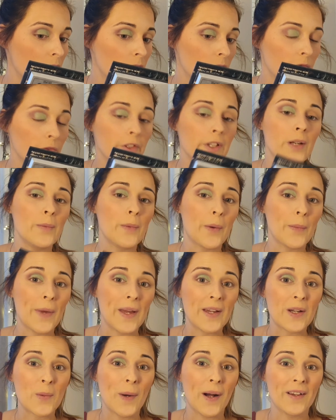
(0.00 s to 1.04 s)
Obviously my
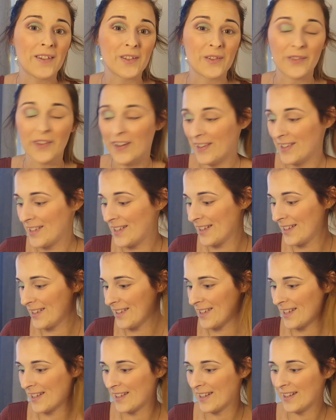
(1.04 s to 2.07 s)
makeup had other ideas
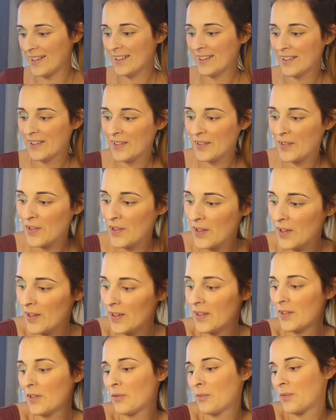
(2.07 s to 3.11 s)
today.
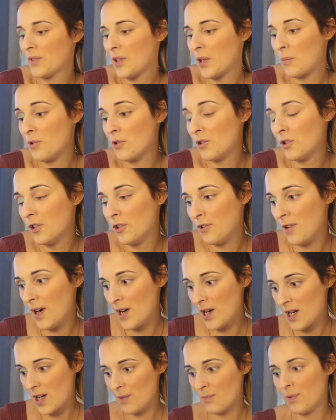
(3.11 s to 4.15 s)
So I'm just going to
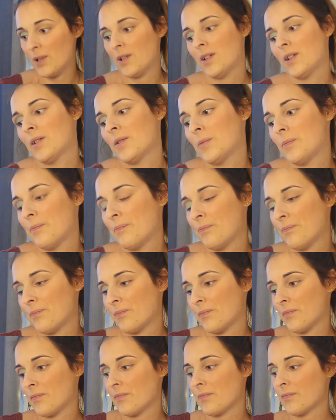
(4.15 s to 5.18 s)
grab
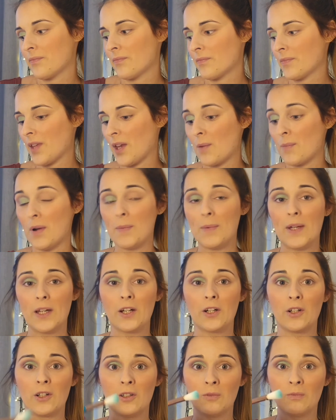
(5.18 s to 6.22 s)
my
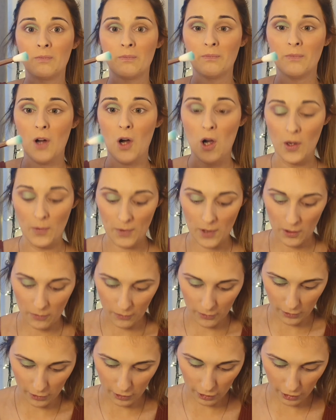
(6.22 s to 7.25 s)
bigger eyebrow
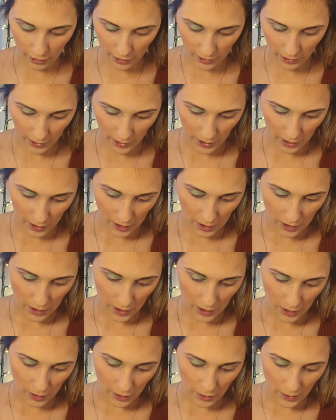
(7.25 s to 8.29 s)
brush
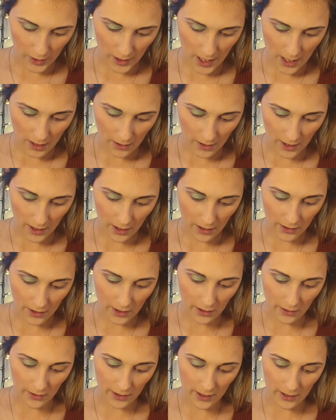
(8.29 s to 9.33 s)
and just get like the
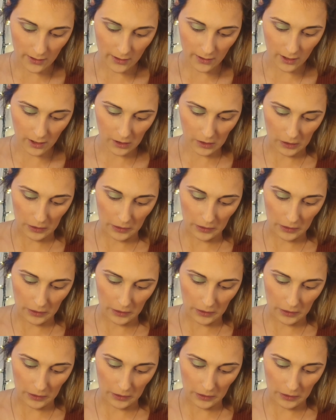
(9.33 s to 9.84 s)
lilac.